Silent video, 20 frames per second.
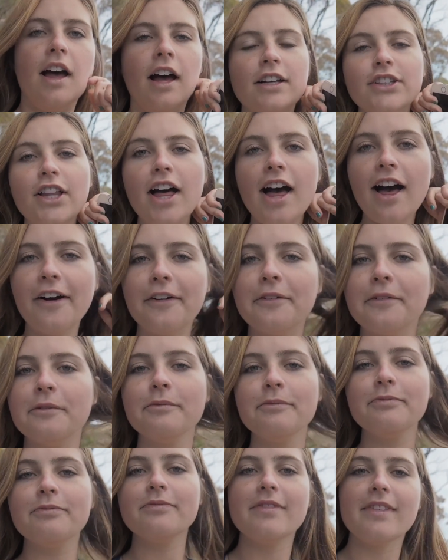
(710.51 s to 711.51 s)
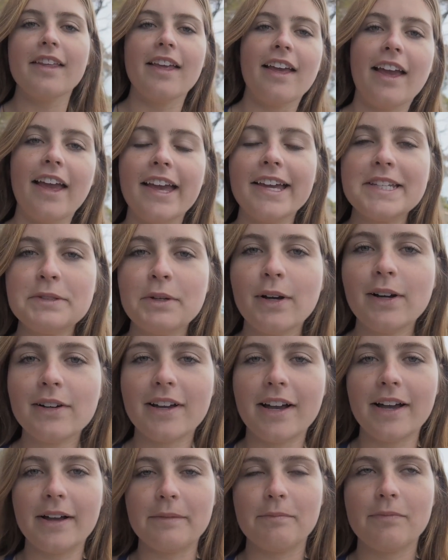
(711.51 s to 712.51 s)
Hello, and
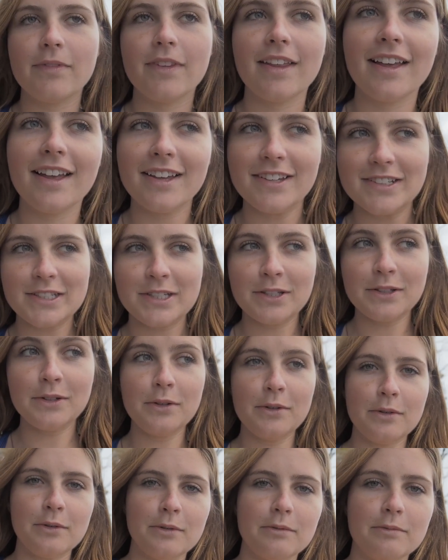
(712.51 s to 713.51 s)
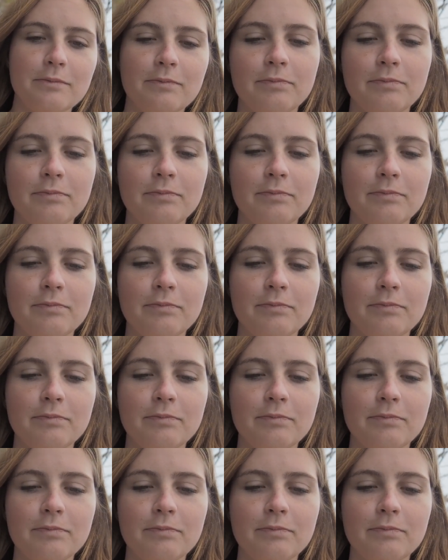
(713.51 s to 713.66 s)
welcome to